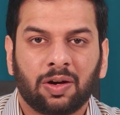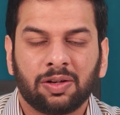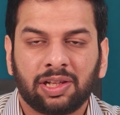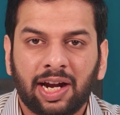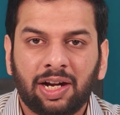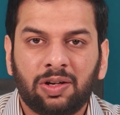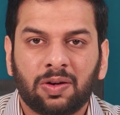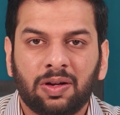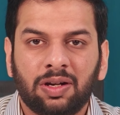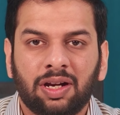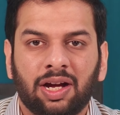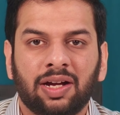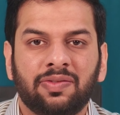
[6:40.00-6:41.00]
On that
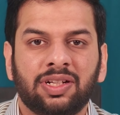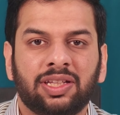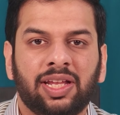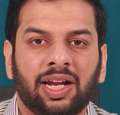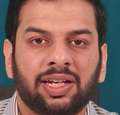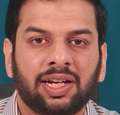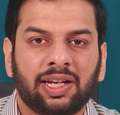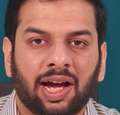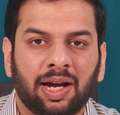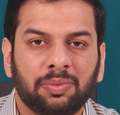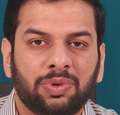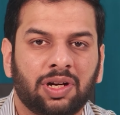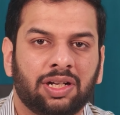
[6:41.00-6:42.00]
call, I will take the
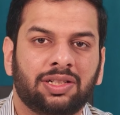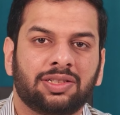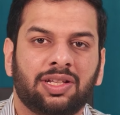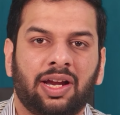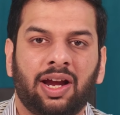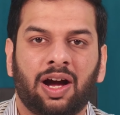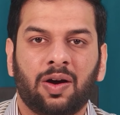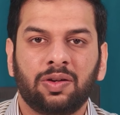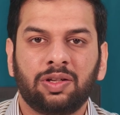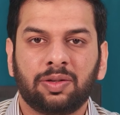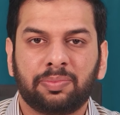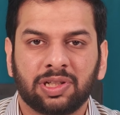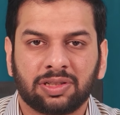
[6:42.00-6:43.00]
time to understand how
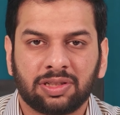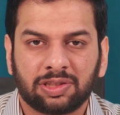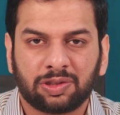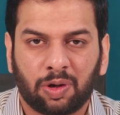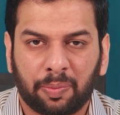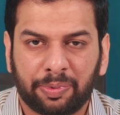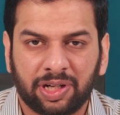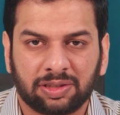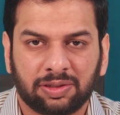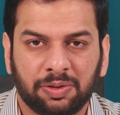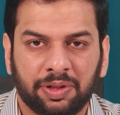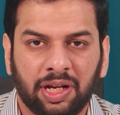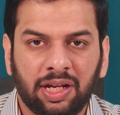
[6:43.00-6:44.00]
your business operates
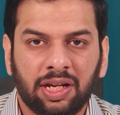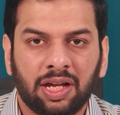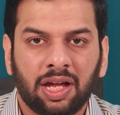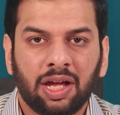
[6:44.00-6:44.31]
today.